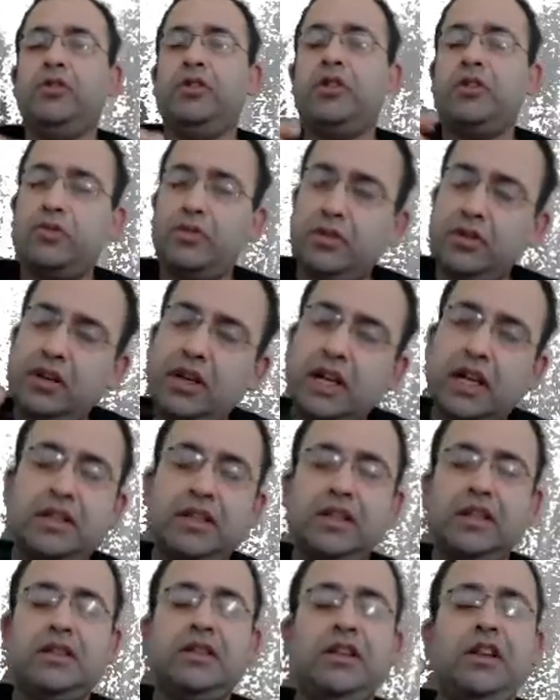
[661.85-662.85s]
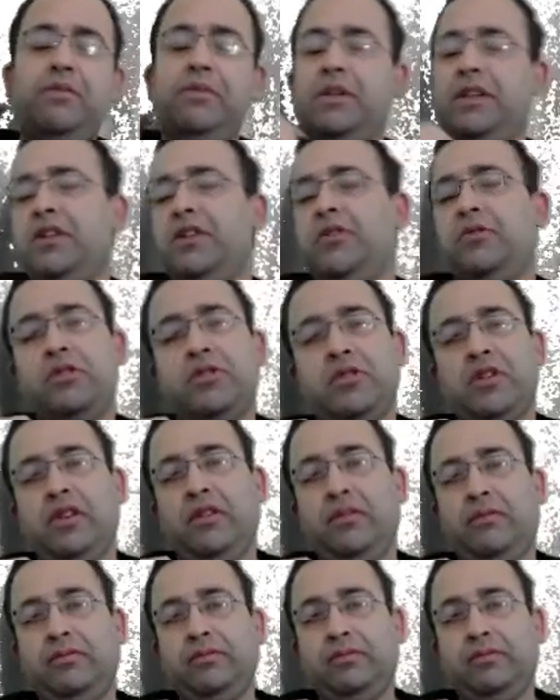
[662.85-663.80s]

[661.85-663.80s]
This was your last year's NEET P G question.